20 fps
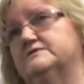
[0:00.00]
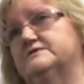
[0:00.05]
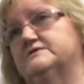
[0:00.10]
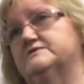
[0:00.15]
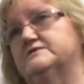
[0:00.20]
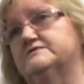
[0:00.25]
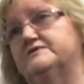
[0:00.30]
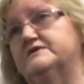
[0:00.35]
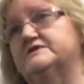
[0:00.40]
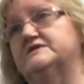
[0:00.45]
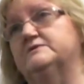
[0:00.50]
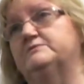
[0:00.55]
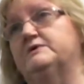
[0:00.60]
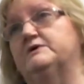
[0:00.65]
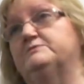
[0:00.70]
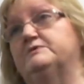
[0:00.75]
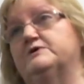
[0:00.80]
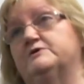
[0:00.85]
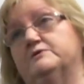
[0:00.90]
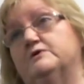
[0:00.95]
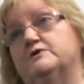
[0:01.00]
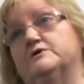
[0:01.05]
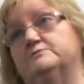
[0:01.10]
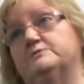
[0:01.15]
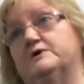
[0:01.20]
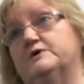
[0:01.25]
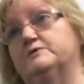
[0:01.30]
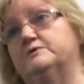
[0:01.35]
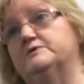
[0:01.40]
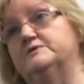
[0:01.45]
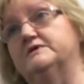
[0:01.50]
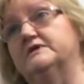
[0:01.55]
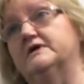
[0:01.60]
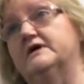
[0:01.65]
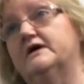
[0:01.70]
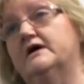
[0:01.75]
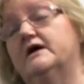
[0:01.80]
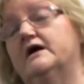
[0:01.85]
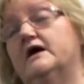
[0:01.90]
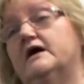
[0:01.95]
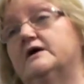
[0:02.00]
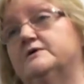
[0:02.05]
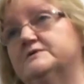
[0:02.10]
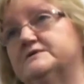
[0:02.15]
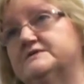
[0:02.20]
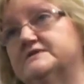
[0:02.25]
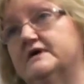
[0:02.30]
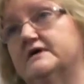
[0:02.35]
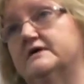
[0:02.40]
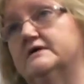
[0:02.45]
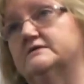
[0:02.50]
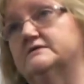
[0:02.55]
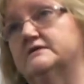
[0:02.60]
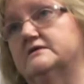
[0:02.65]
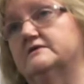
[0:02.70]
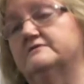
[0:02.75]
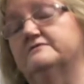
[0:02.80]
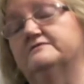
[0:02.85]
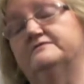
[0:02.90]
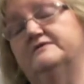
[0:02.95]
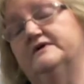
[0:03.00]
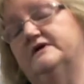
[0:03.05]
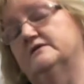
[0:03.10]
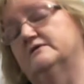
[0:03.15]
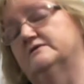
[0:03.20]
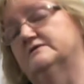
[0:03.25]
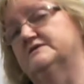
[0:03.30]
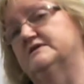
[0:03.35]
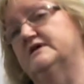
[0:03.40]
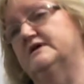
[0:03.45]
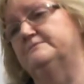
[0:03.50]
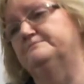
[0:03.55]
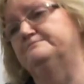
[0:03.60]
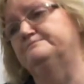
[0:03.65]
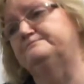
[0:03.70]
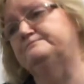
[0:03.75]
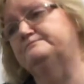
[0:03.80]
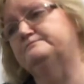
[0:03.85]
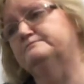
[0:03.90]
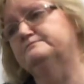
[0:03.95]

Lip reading: It was the first time I'd been on my own outside in a very long time.